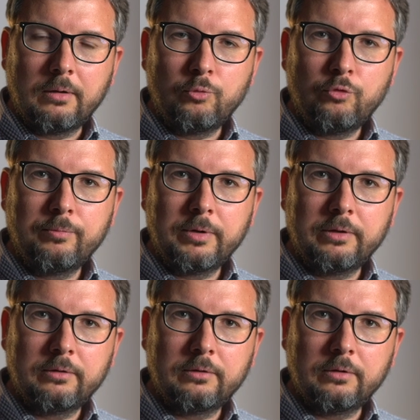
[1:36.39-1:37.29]

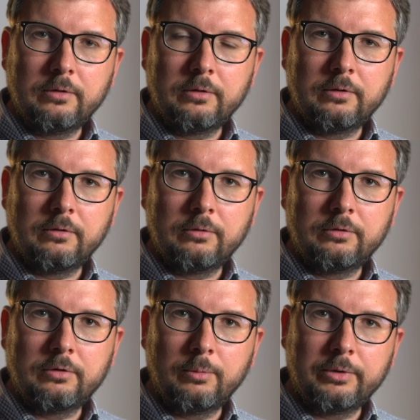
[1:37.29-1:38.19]
movement uh,
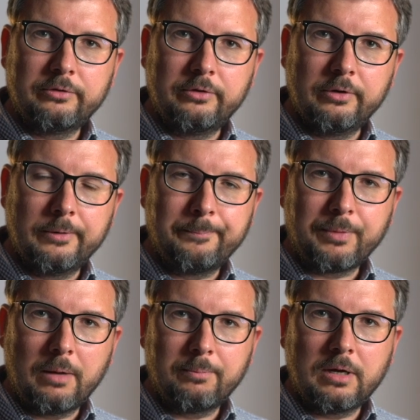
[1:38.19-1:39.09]
towards the
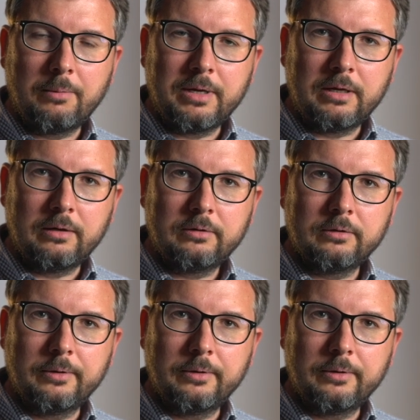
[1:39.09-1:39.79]
upcoming